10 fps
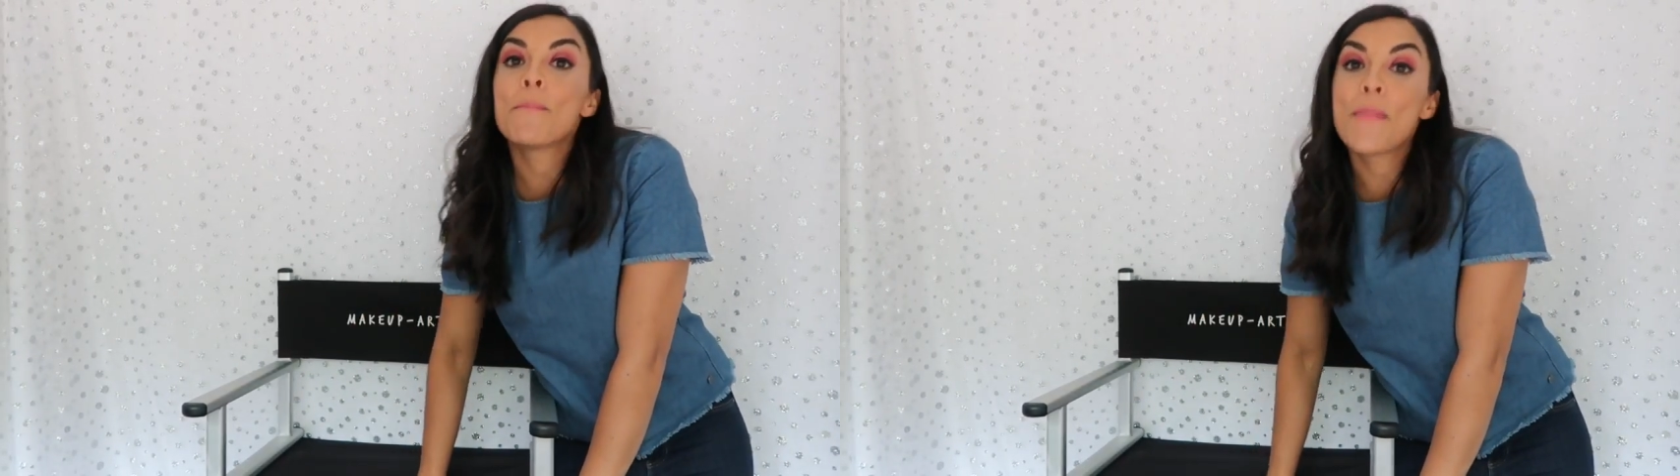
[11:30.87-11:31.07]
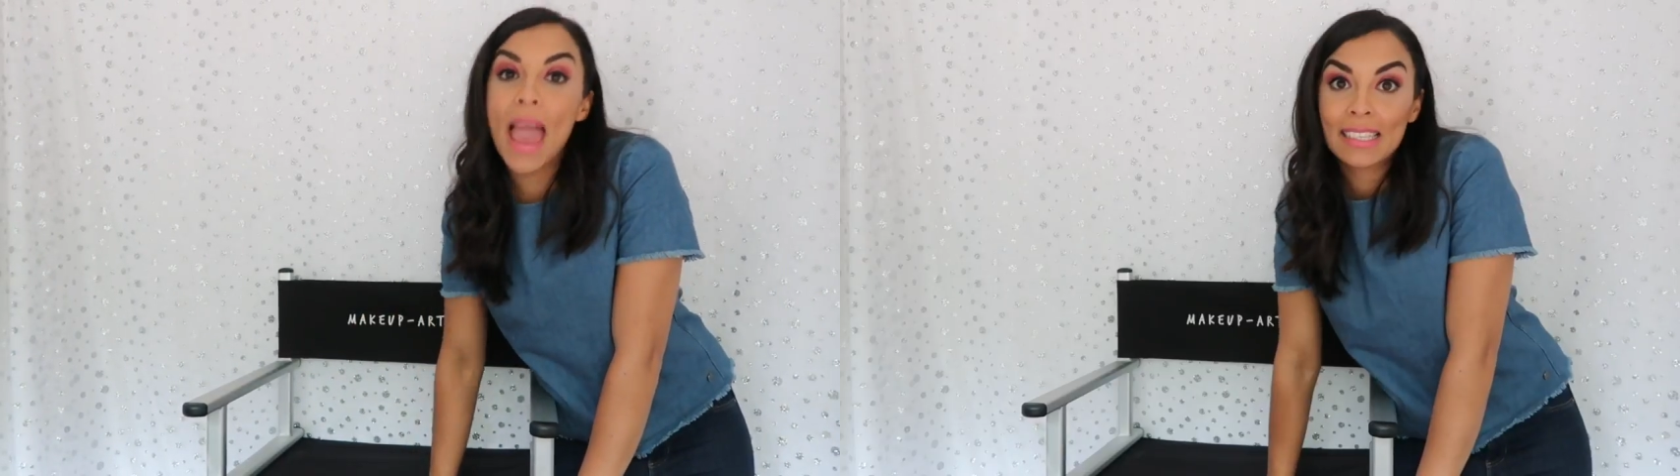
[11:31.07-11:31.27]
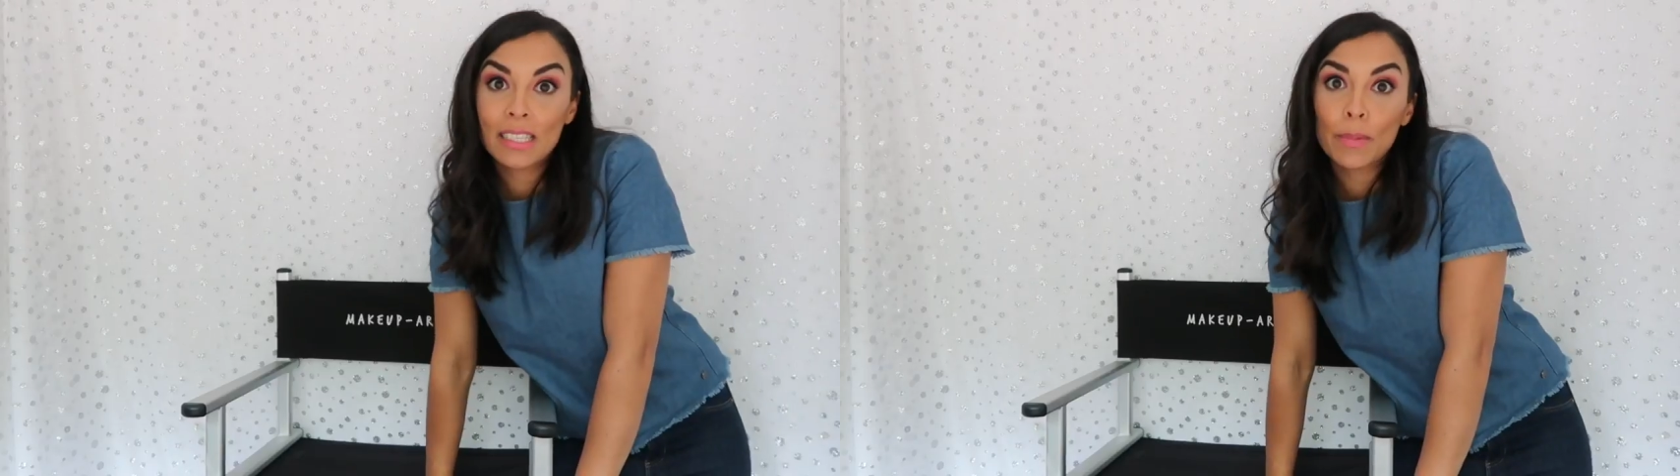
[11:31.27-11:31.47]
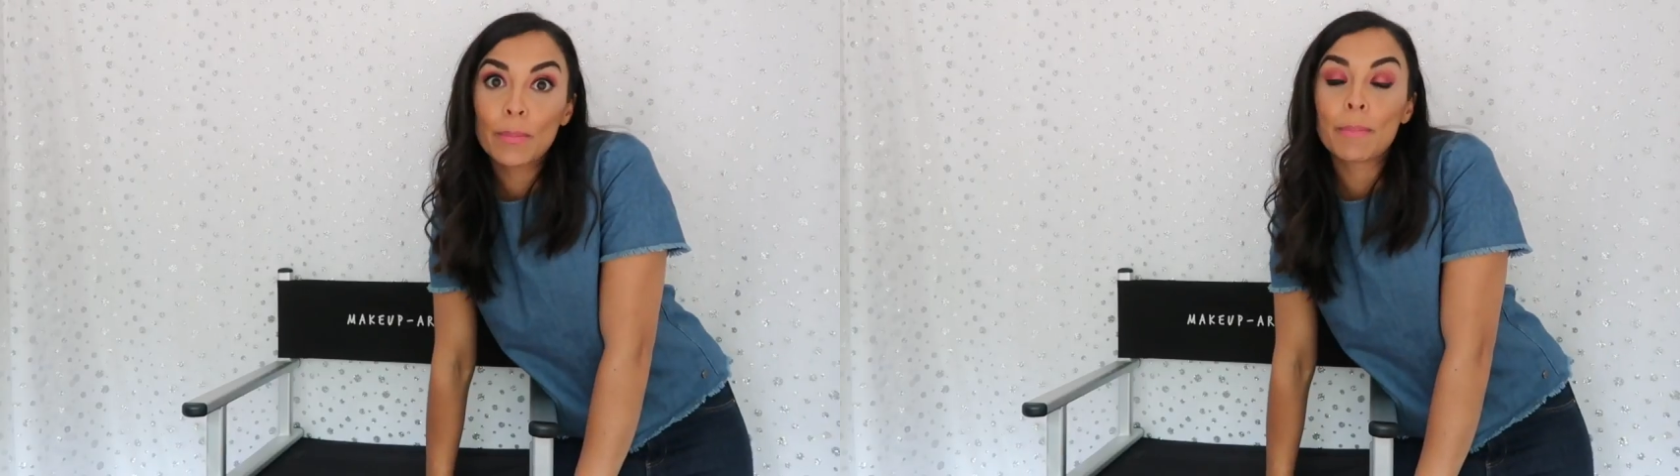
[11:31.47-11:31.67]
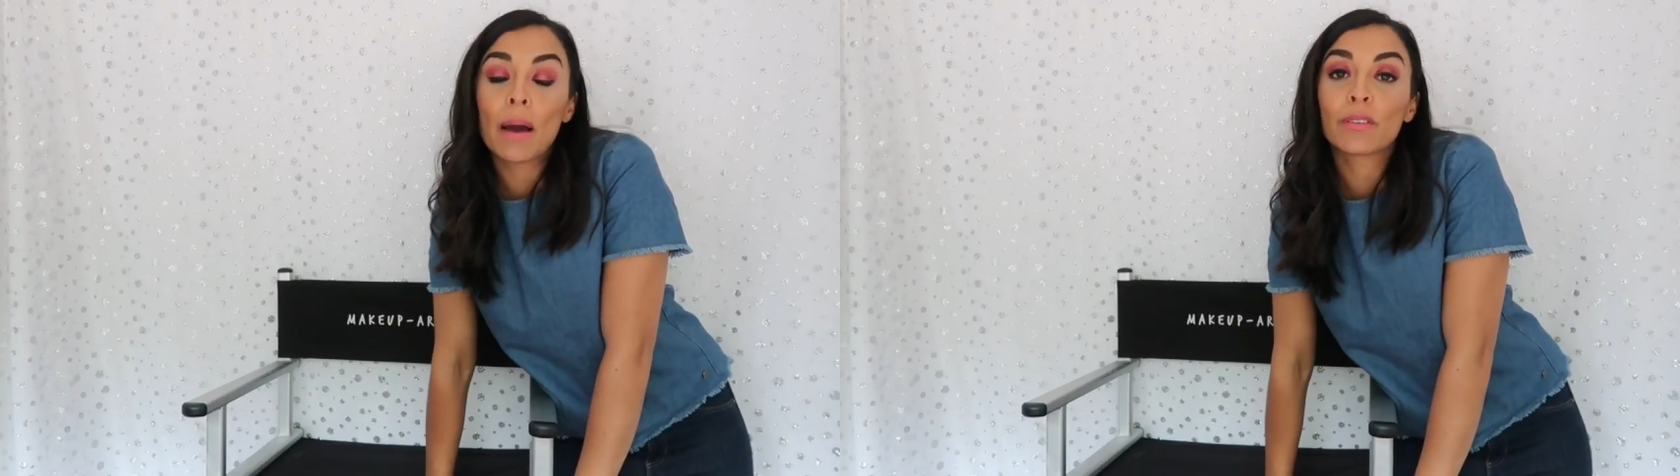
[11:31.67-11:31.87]

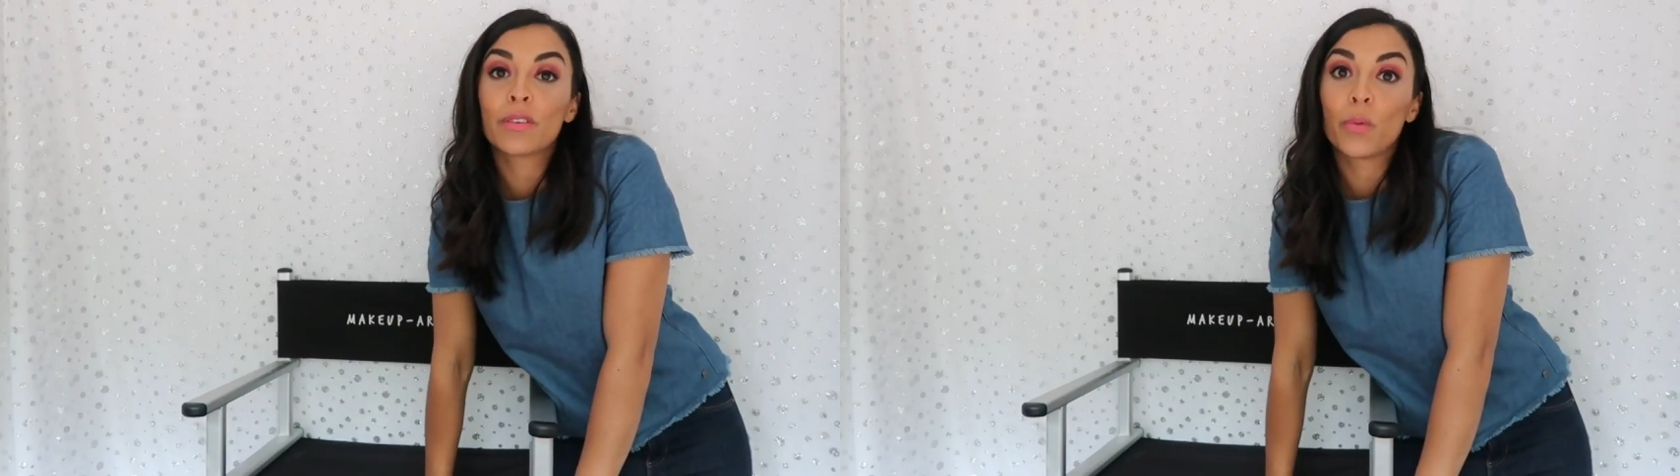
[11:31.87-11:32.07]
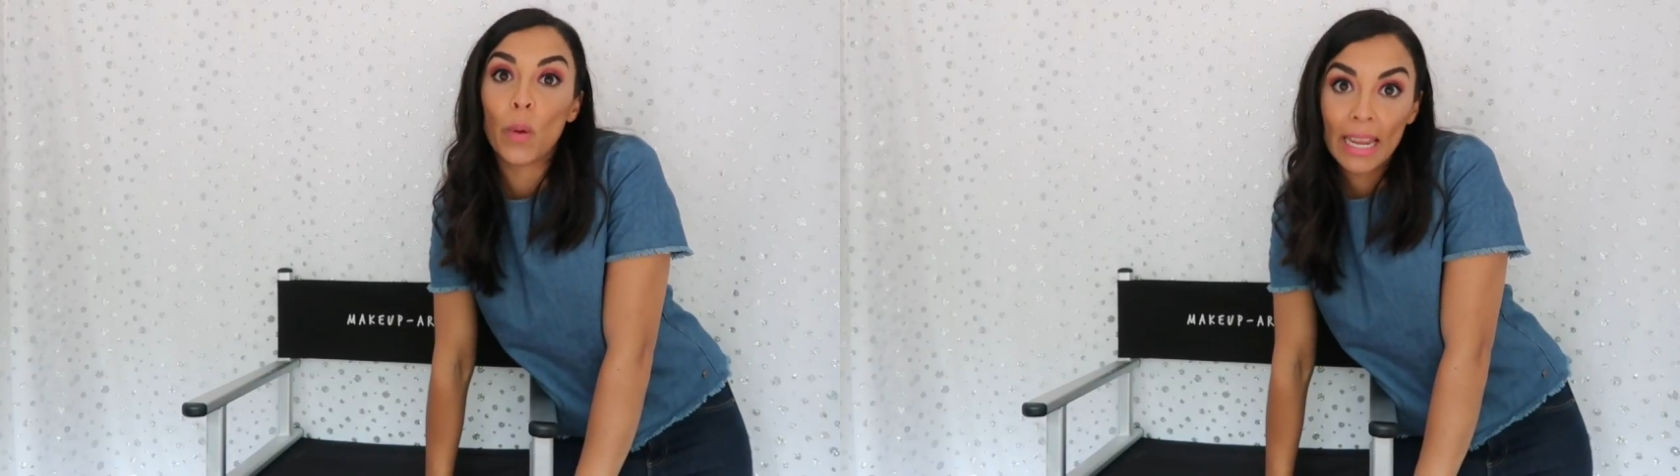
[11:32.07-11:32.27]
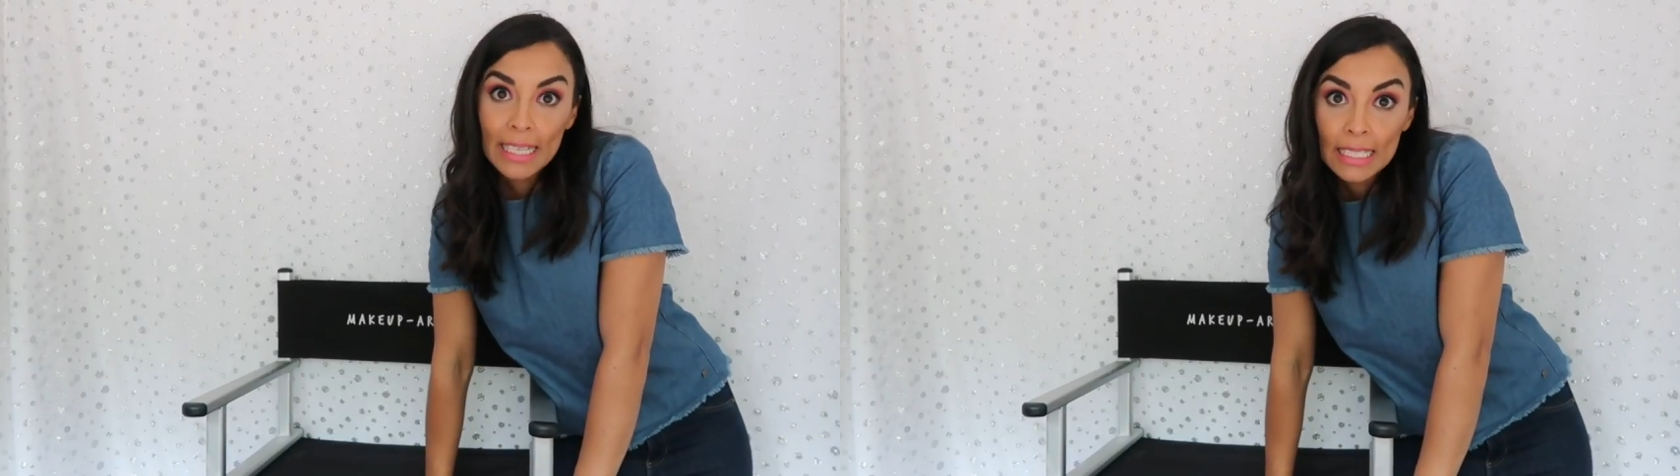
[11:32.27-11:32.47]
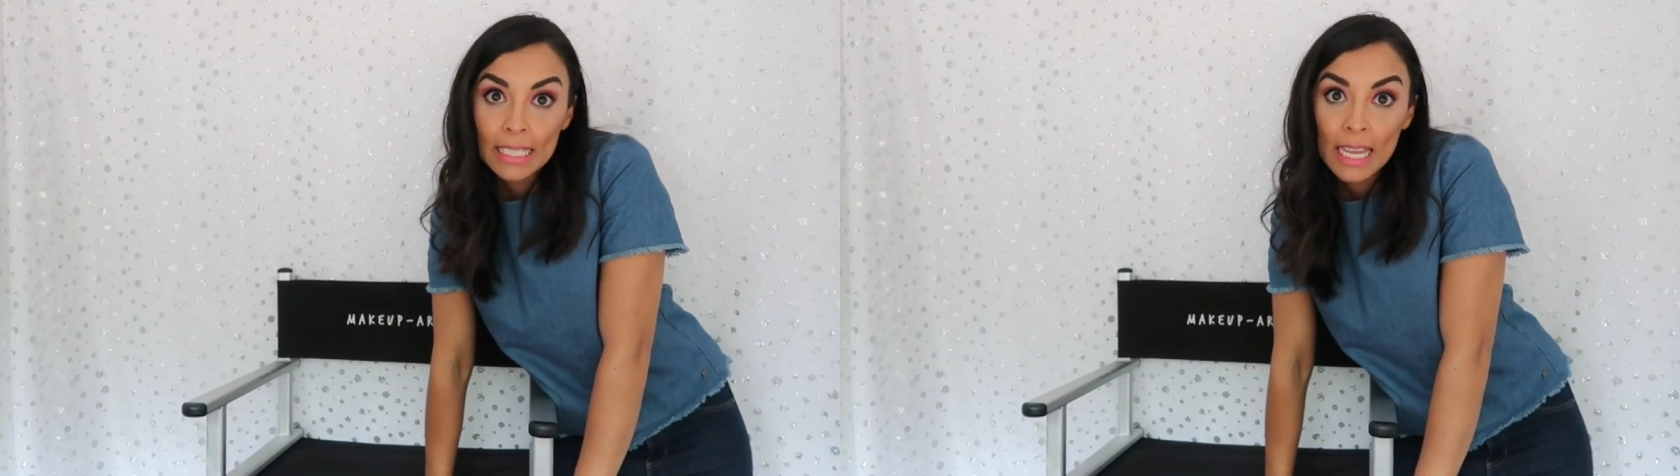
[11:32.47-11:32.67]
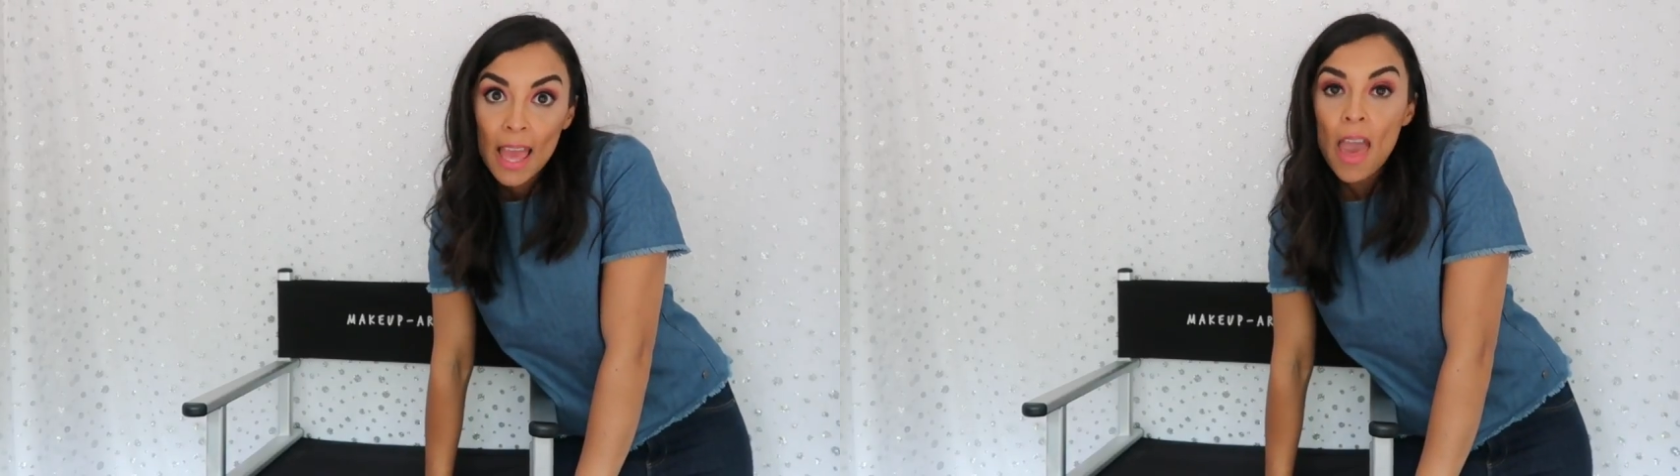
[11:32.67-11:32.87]
maximum amount of weight